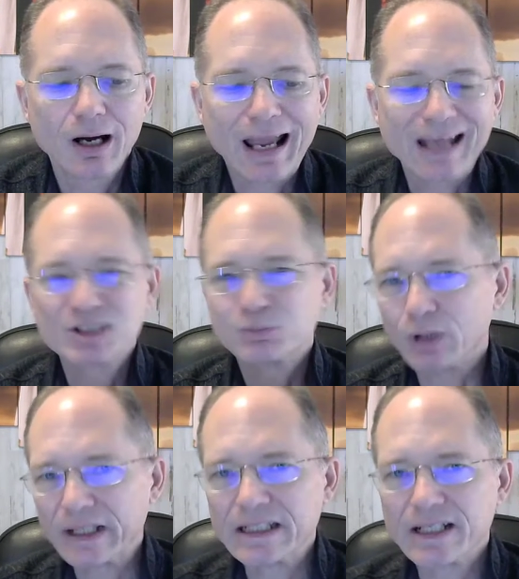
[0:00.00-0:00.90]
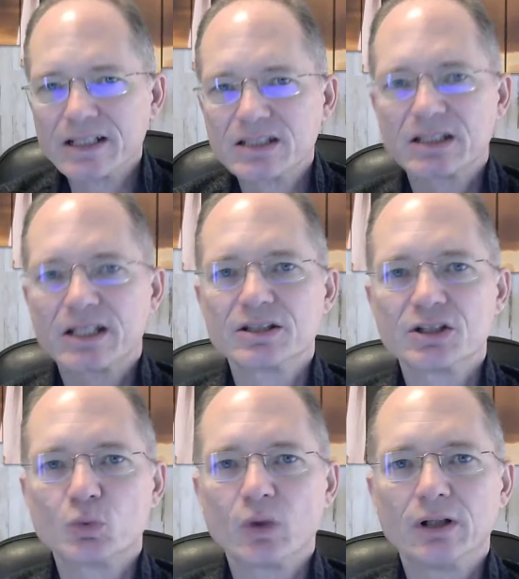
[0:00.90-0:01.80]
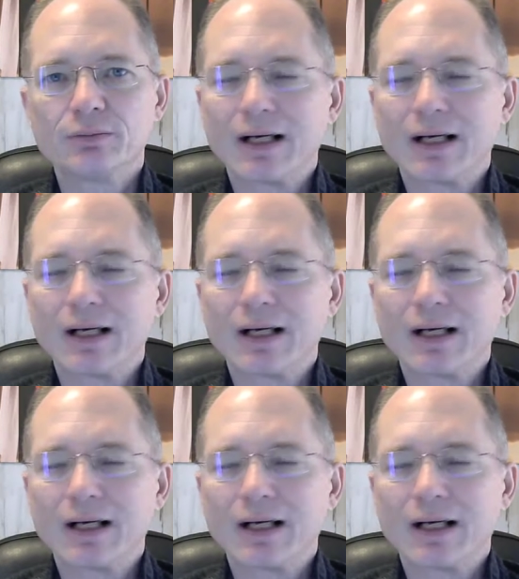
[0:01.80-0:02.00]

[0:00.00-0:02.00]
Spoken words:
explaining these things as well.